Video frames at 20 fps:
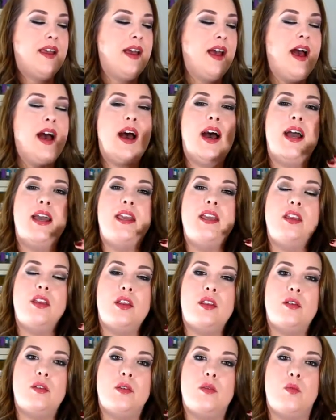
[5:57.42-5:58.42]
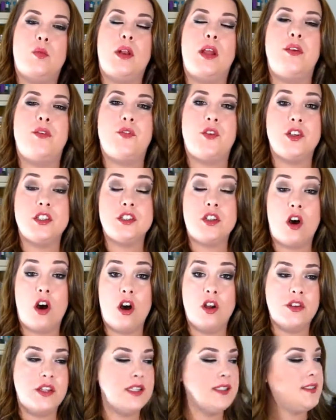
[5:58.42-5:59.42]
I, when I first
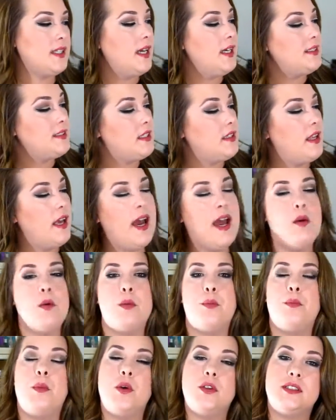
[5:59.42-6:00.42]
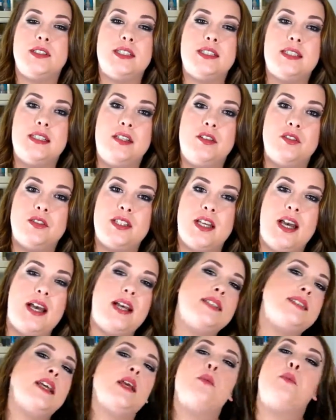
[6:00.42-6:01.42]
hauled this, I said that I would most likely use it
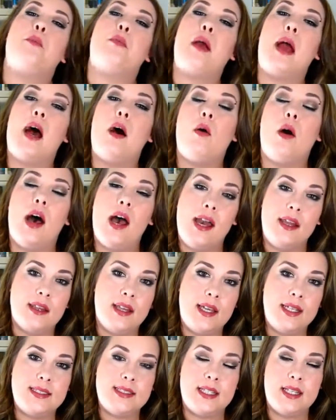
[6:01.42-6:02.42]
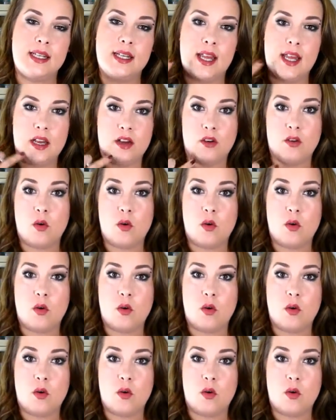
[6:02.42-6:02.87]
as a brow highlight and an inner